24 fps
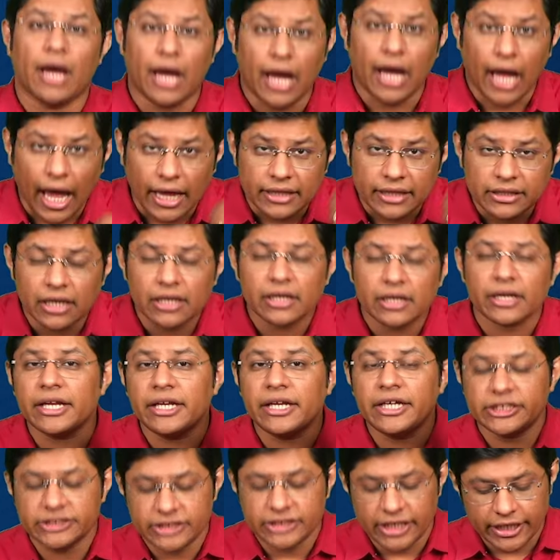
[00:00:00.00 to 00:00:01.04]
Other
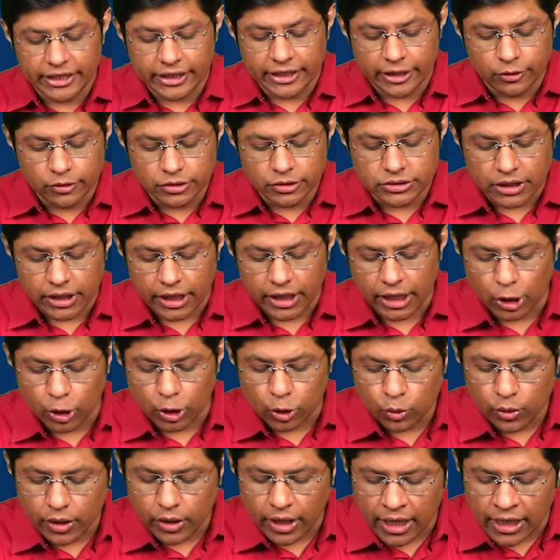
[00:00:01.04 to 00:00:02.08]
initiatives in
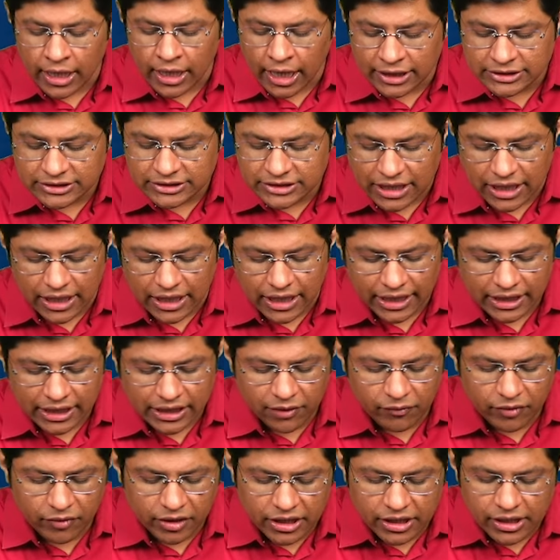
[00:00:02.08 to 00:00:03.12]
order to enhance
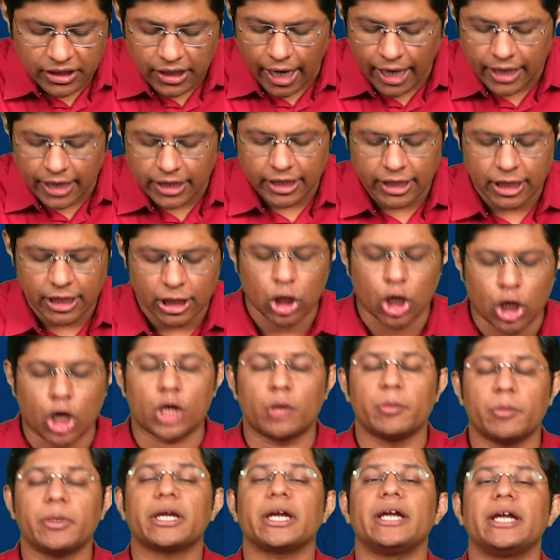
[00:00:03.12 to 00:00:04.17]
connectivity and
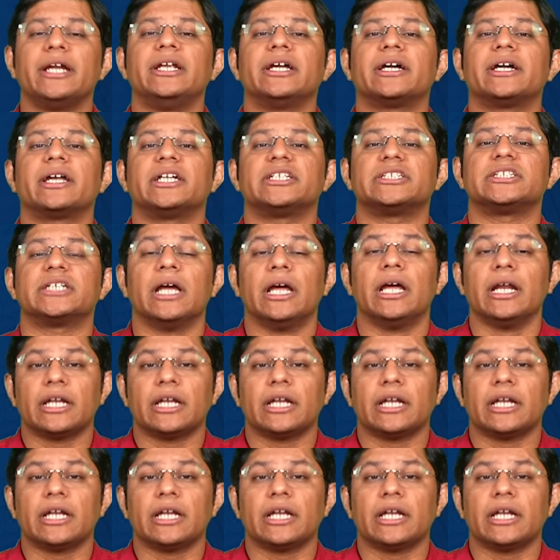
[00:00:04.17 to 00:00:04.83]
economic integration.